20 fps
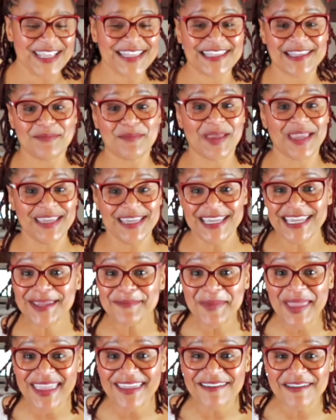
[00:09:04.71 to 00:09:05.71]
it's in my
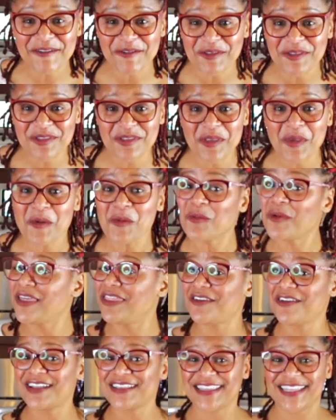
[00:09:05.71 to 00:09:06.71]
emails,
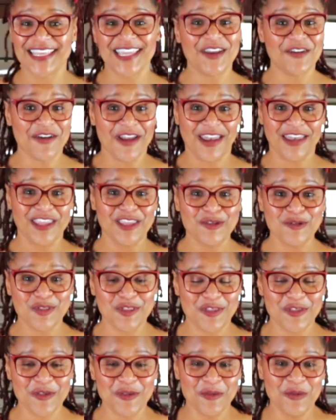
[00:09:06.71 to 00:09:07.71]
whether it's here on
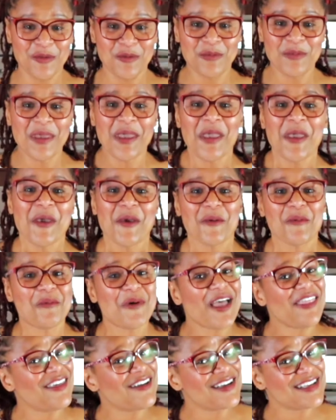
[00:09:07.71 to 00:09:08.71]
YouTube,
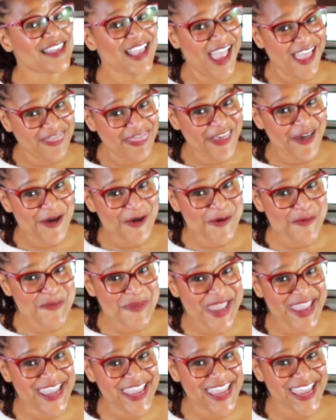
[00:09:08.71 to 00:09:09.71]
whether it's at the Home
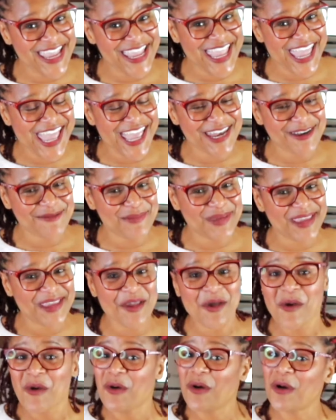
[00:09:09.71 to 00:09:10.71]
Baking
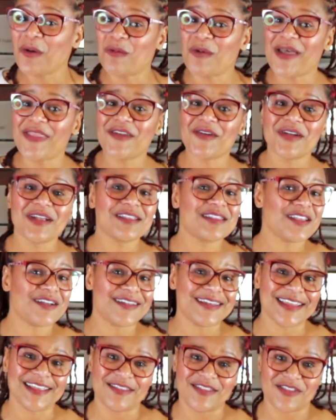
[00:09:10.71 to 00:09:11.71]
Academy, or whether it's
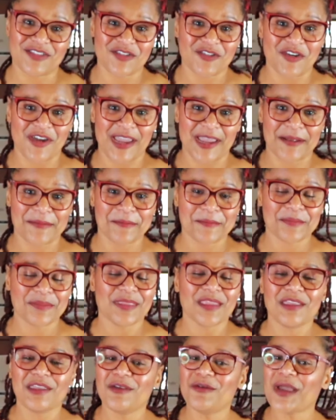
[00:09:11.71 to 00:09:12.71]
on Instagram.
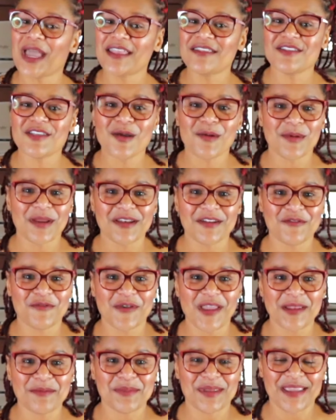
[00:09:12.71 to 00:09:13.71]
You guys know where to
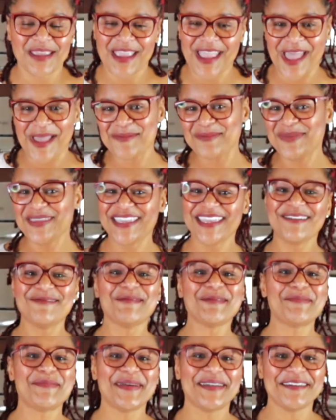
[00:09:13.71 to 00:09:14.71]
find me. I'm Begin
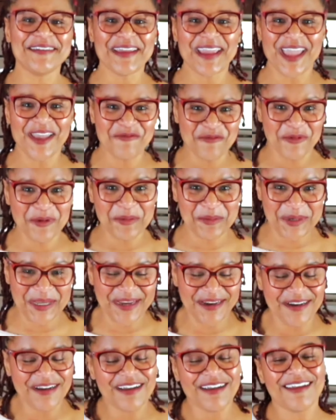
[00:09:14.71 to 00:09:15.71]
with Butter
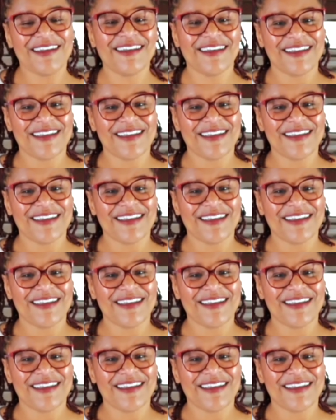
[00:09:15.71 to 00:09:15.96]
everywhere.